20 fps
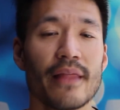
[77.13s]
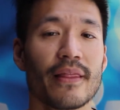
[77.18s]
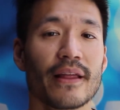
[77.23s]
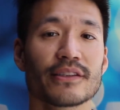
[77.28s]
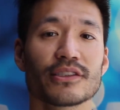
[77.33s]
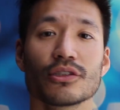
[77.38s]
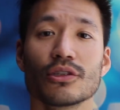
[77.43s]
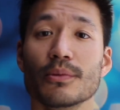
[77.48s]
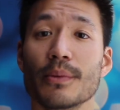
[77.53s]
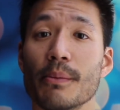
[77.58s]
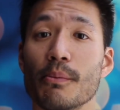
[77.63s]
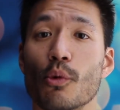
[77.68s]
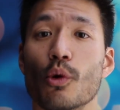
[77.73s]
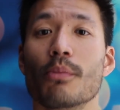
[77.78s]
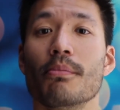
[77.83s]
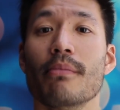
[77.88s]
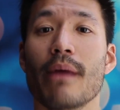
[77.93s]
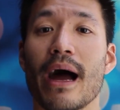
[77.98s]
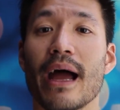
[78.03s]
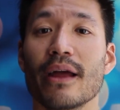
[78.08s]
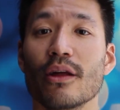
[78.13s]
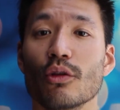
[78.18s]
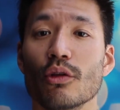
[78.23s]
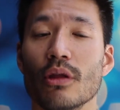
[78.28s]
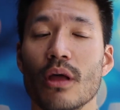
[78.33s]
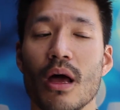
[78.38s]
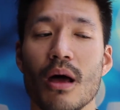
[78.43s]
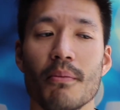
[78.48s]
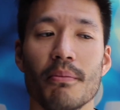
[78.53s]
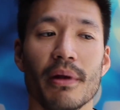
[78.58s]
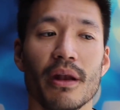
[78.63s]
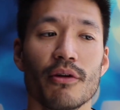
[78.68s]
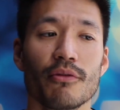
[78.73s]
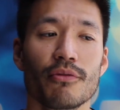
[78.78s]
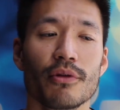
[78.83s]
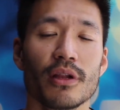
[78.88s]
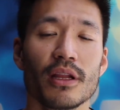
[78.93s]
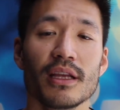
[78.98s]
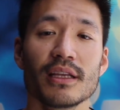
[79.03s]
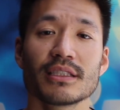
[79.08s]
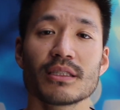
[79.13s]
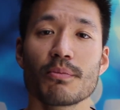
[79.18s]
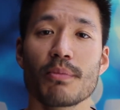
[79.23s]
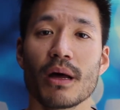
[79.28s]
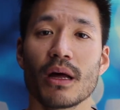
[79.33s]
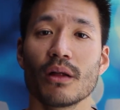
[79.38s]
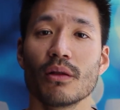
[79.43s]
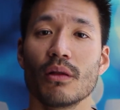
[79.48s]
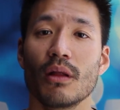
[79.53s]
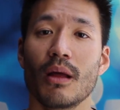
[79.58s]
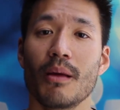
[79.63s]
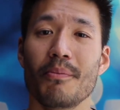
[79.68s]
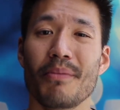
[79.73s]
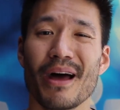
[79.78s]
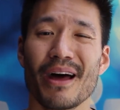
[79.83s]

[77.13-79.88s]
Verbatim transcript: That's a little bit more mild, but it really is about,